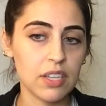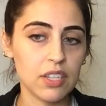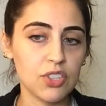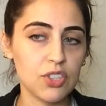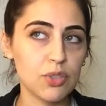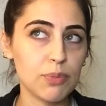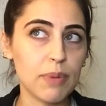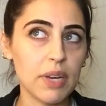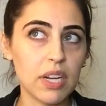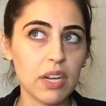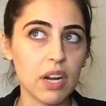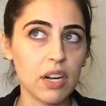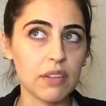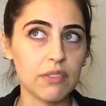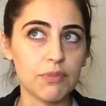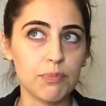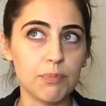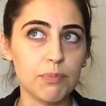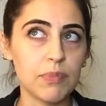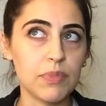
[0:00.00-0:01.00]
You may not
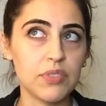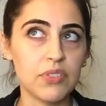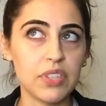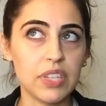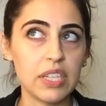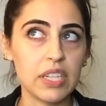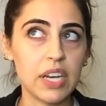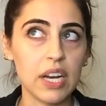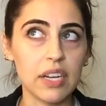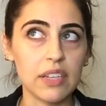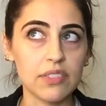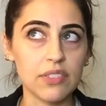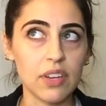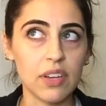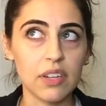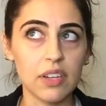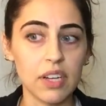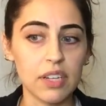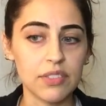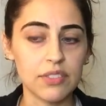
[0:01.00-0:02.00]
have seen it as
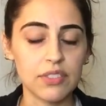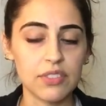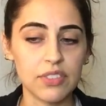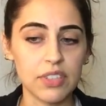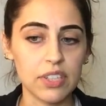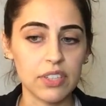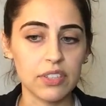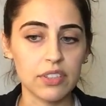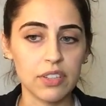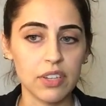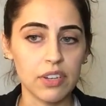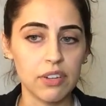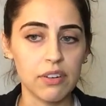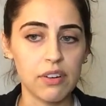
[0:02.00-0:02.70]
unnecessary, though.